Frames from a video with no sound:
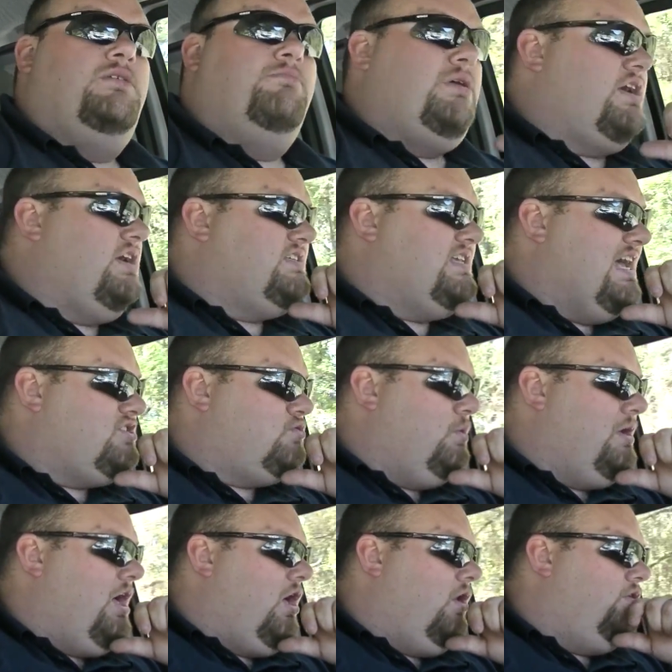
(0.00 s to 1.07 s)
Because as
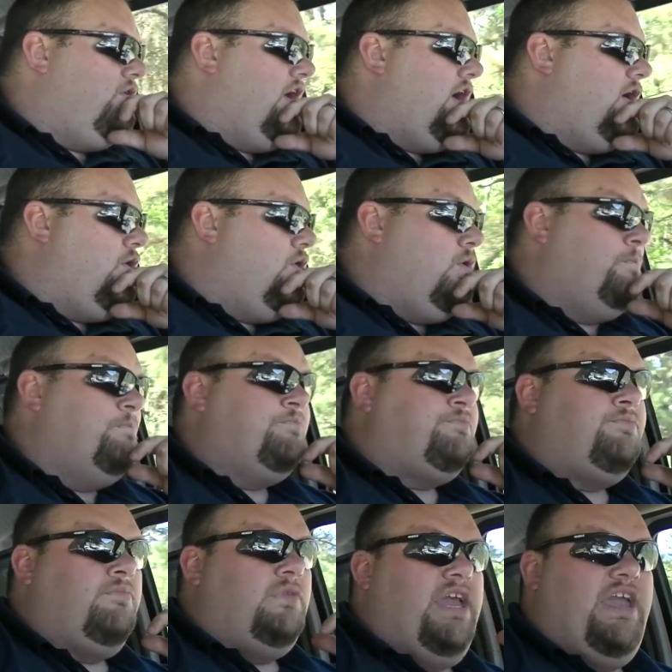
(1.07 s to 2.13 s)
we all know,
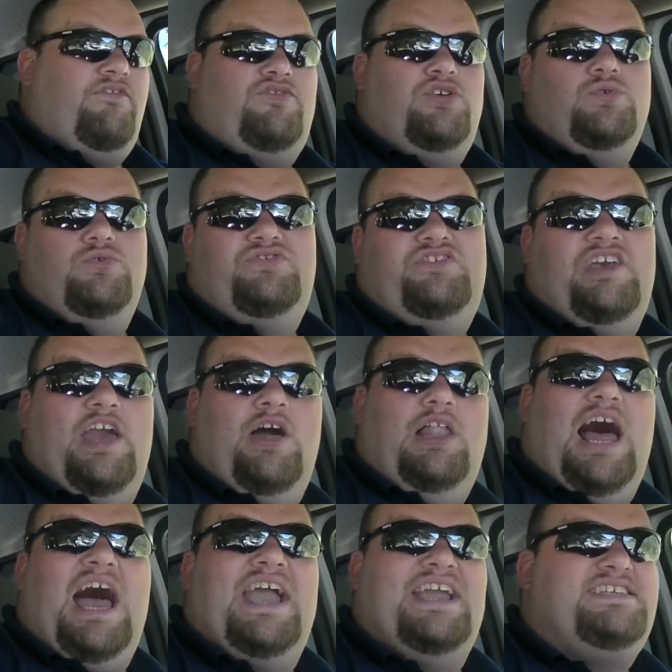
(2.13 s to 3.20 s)
if you sell
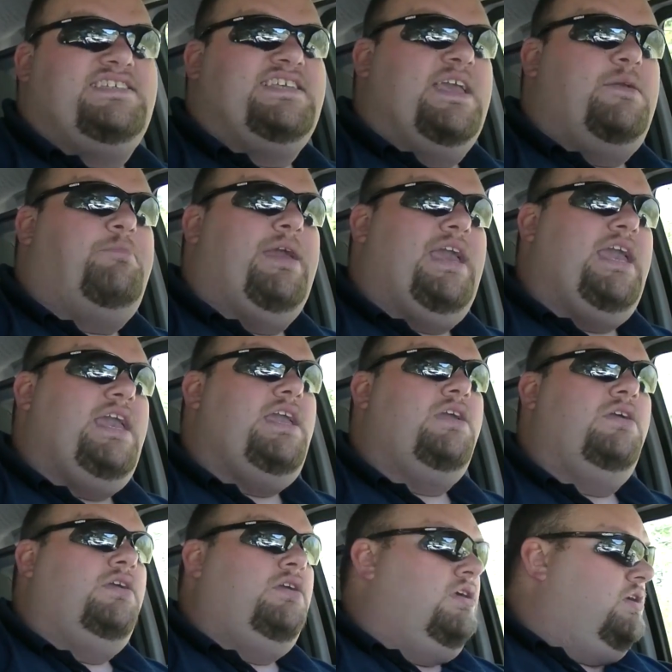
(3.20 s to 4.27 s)
ICP,